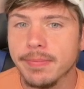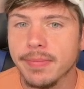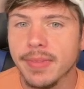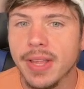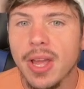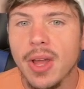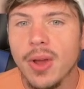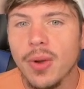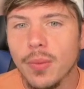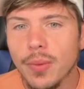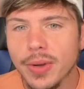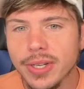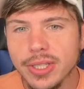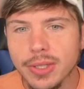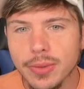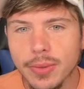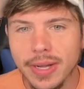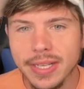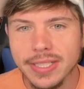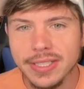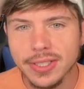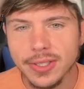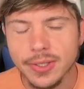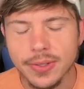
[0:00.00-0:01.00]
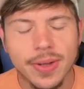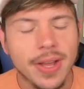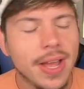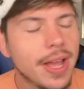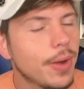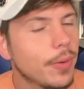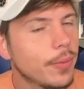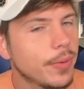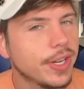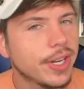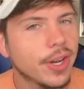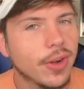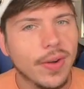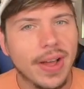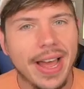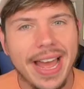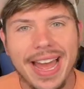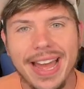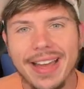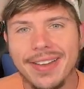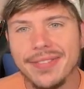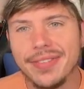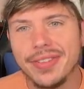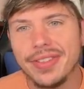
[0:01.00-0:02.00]
what do I do? We don't
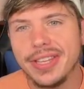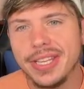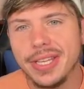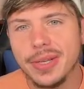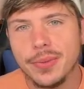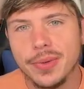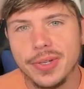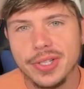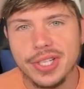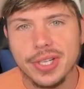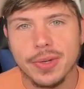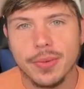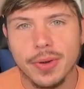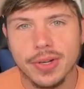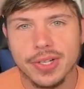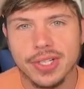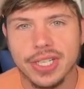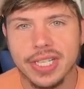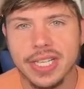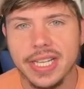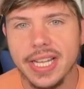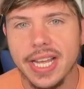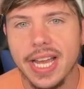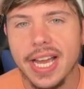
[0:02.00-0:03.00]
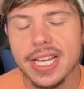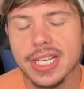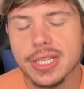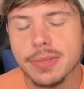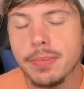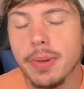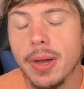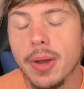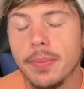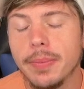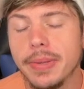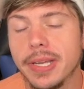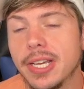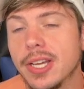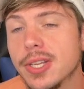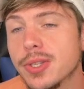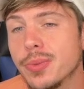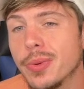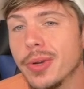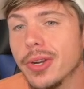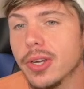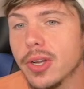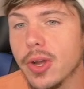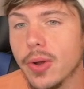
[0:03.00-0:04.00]
have the Wishiwashi EX, but because we were
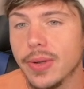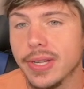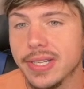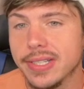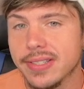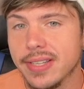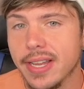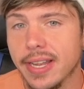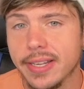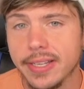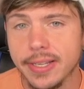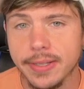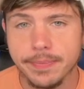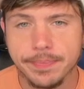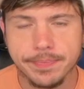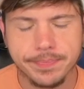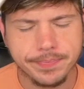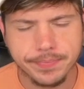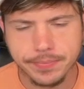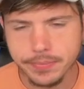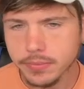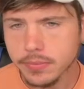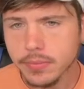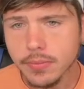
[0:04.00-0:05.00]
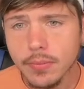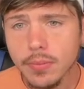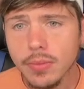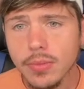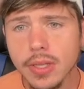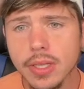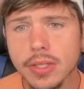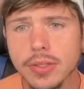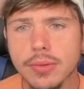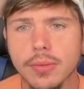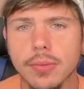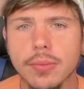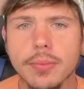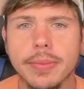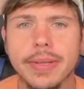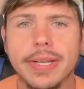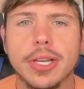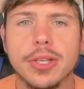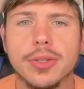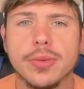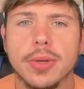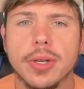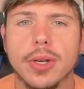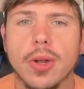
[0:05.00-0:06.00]
going second, because
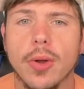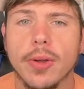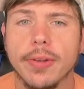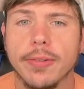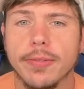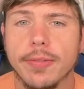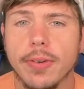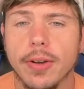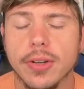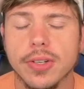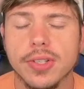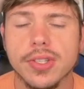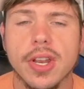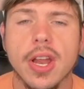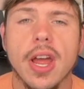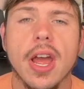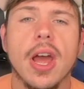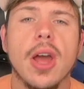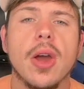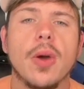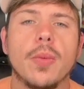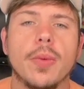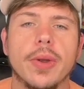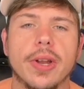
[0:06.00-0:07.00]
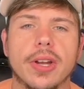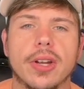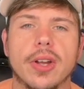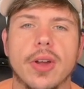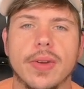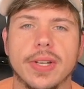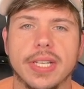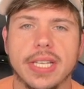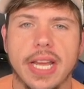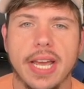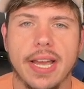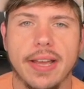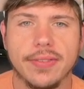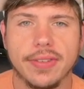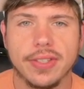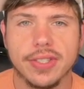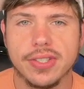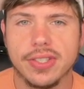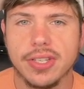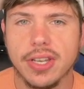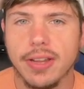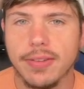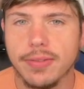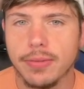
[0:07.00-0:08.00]
we're going first, we are going to have the
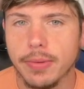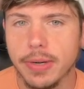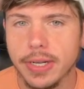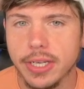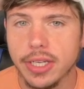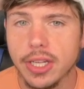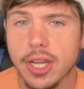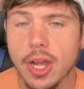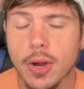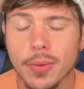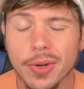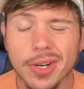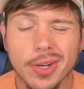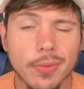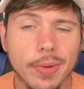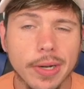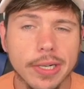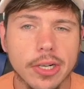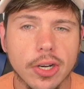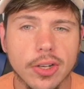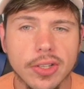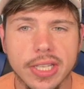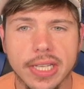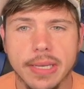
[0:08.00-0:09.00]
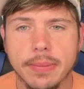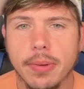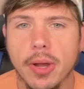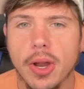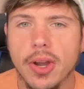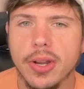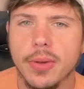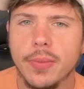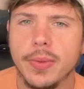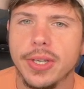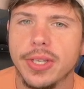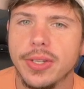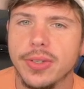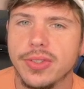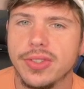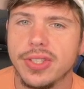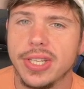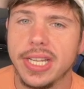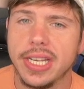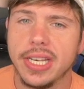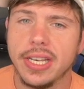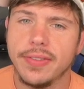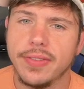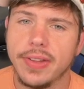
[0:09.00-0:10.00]
stuff ready to go. We're going to red card the opponent. We do see an
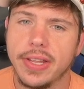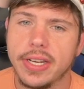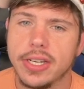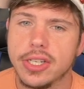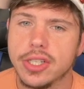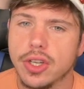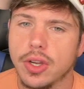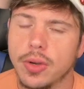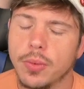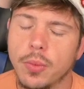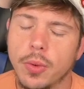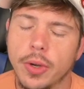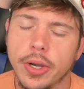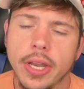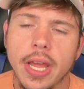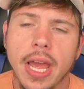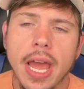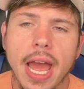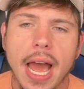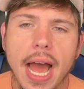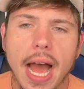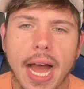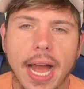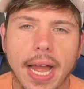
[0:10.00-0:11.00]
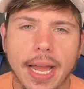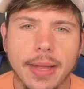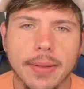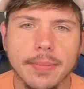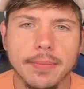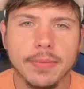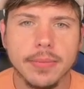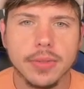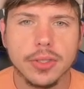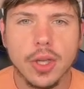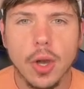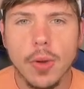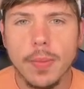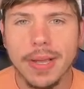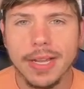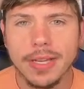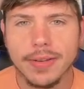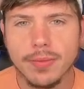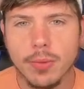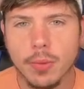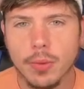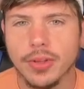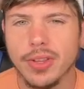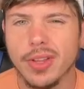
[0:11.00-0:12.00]
advantage on 1. I go back and
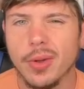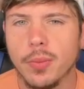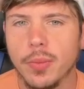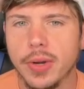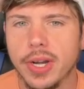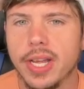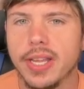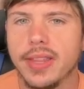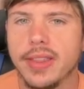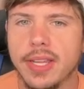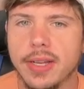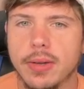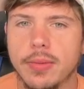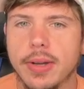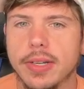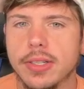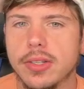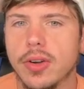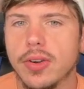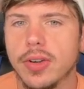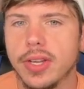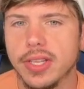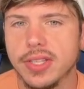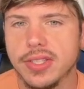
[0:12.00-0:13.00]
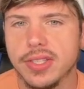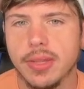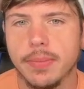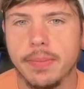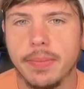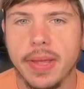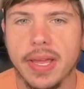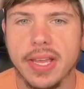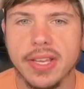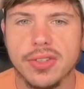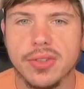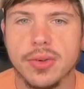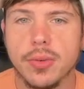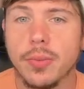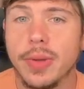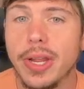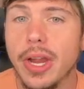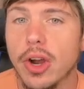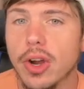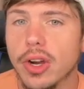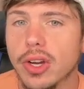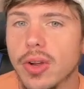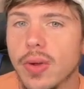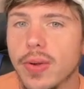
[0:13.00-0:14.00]
forth on when I think red card is the best. We are
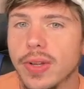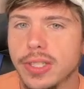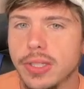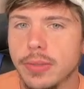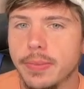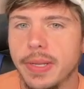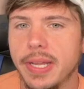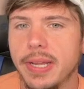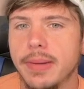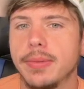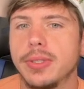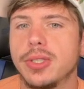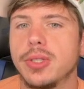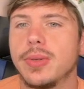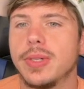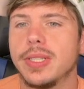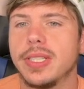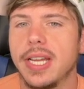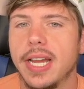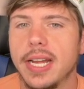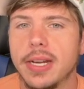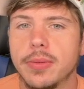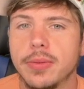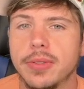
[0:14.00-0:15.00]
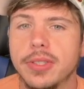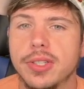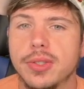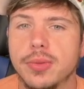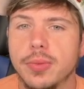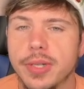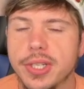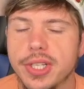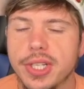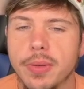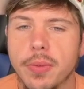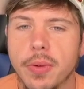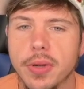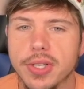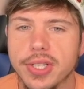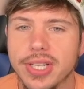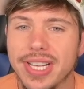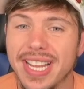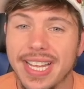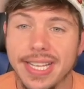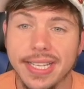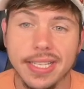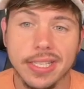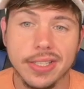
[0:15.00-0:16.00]
going to be able to attack with this Wishiwashi and
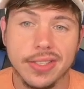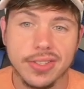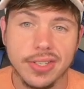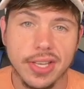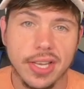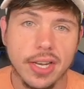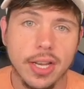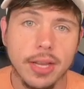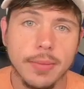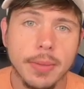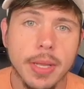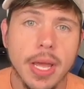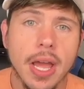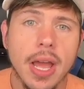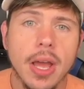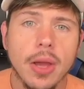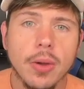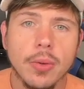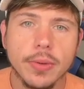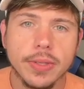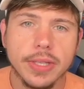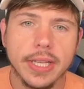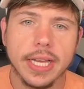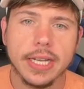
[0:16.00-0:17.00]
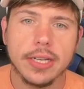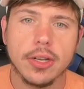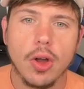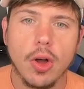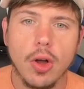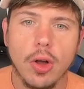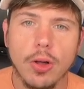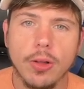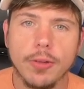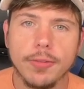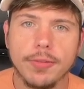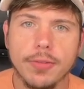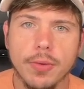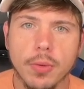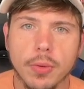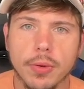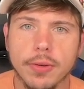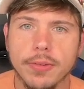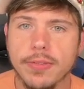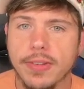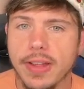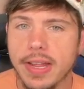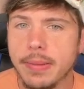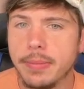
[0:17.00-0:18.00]
get set up with that Call for
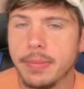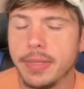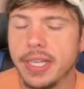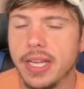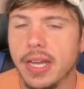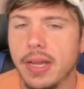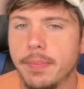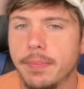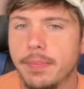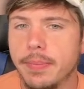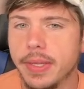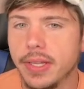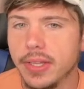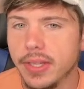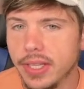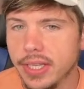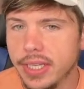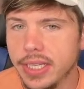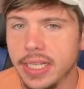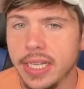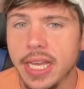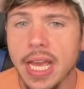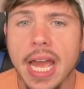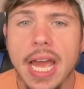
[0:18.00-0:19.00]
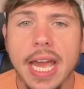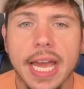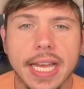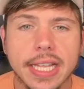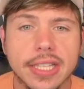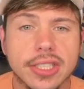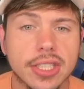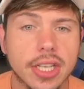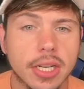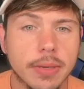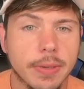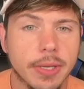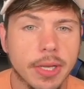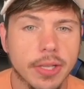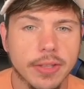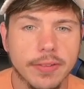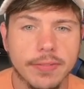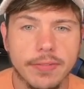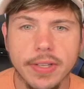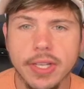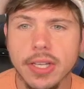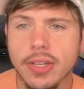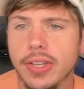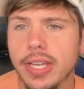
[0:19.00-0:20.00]
Family ability. It's going to be on the
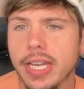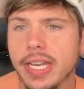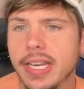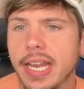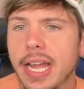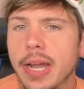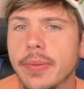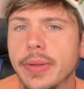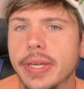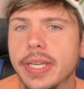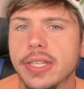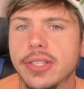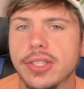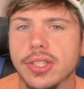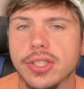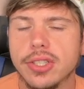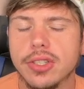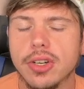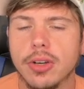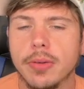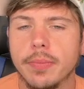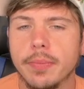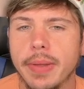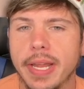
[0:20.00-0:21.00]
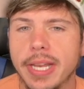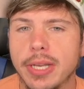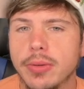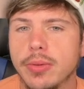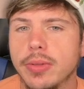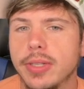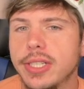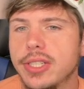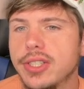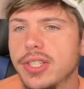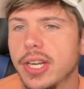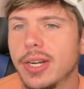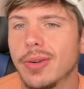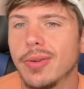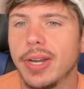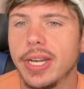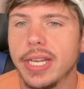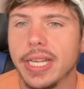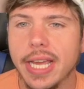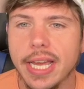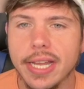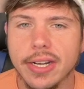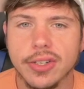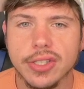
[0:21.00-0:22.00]
field, and now we can just start manually generating
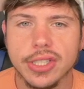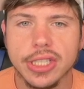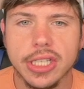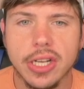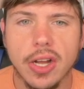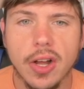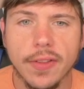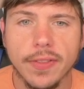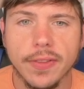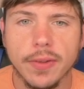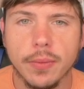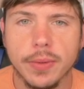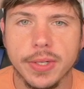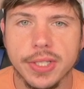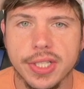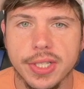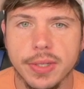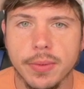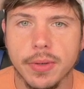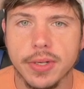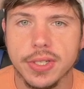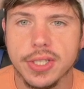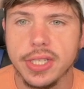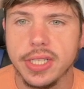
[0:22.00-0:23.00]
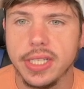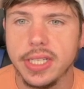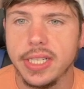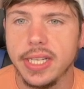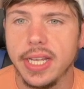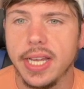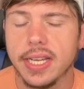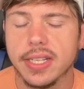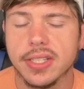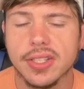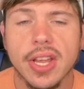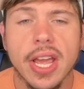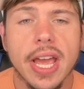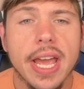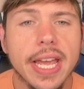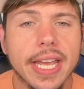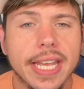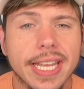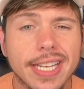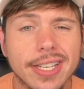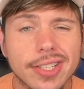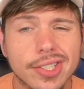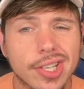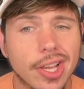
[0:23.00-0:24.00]
energy on the Wishiwashi EX. He
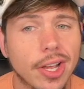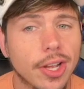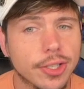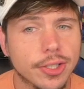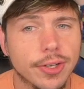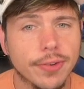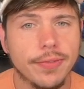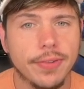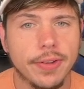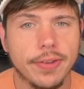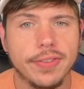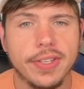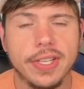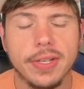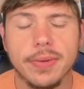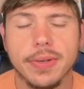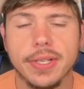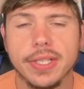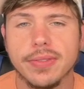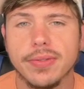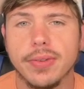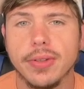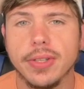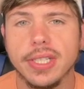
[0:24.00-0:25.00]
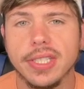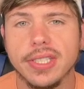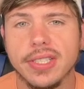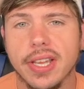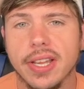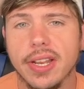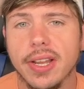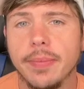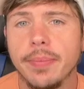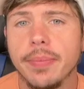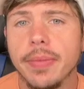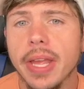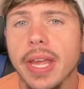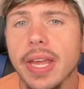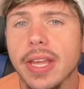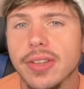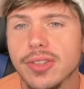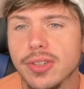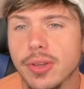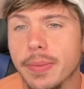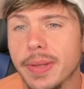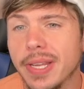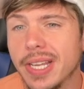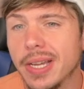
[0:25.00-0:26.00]
does 150 when he's fully set up, so
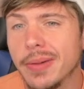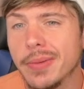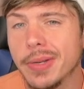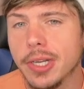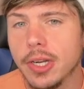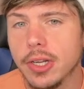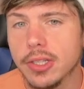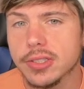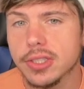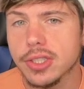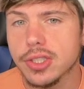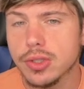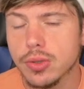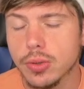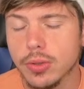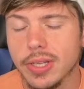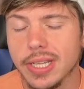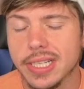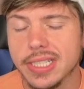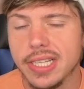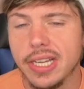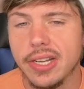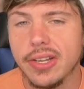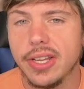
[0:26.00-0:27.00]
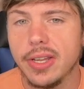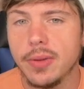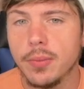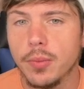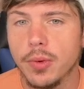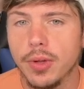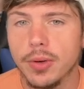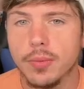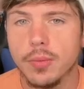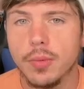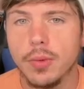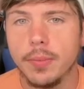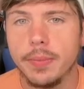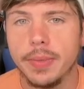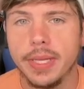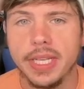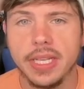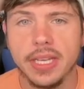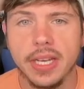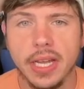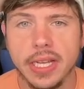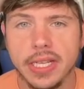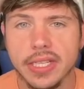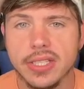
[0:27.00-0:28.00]
being able to knock the Snorlax out and 1 will be
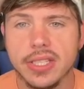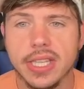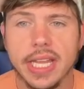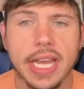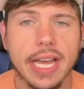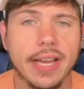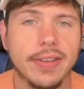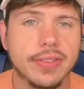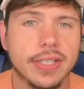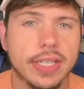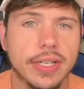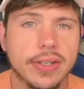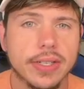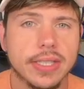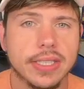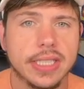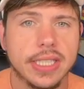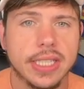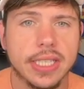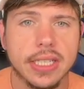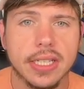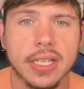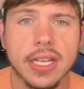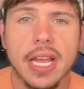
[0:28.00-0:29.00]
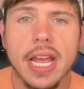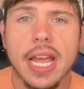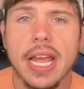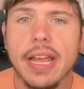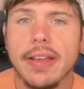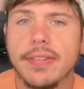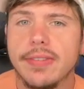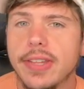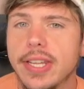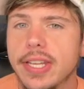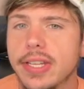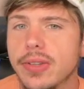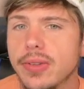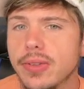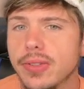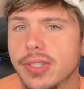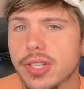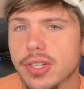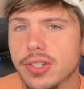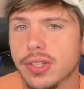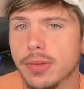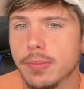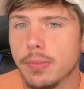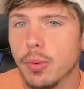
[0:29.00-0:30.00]
nice. They have Giratina. If they use their
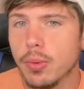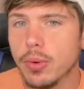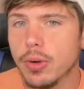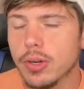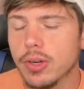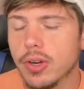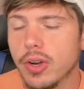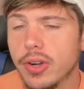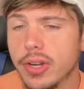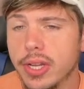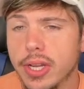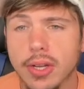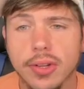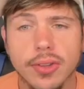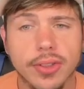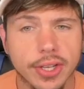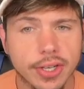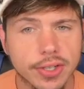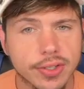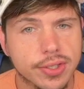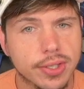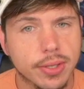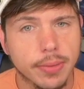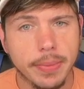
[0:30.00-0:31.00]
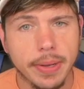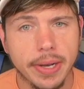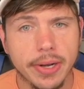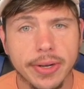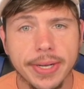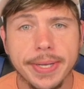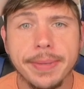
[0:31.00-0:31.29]
supporter card here, there's the berry.